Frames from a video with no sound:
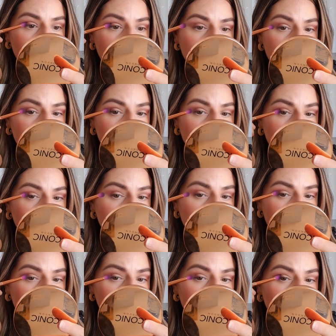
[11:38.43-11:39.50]
in the
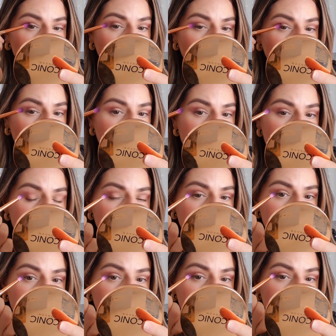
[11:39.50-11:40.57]
corner of the eyes,
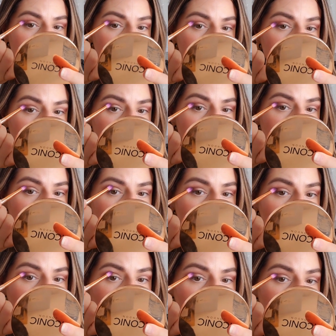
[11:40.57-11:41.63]

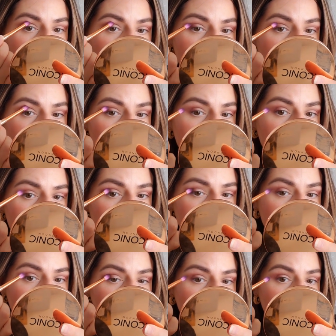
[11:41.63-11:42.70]
and here,
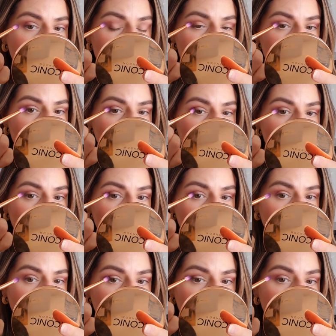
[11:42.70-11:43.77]
like a small V,
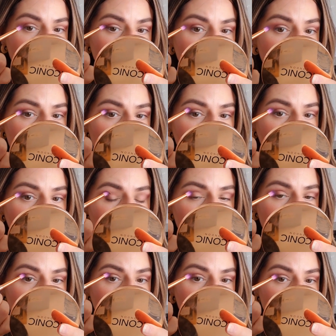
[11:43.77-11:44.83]
tighter
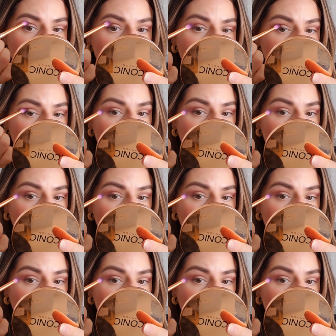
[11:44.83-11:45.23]
than before.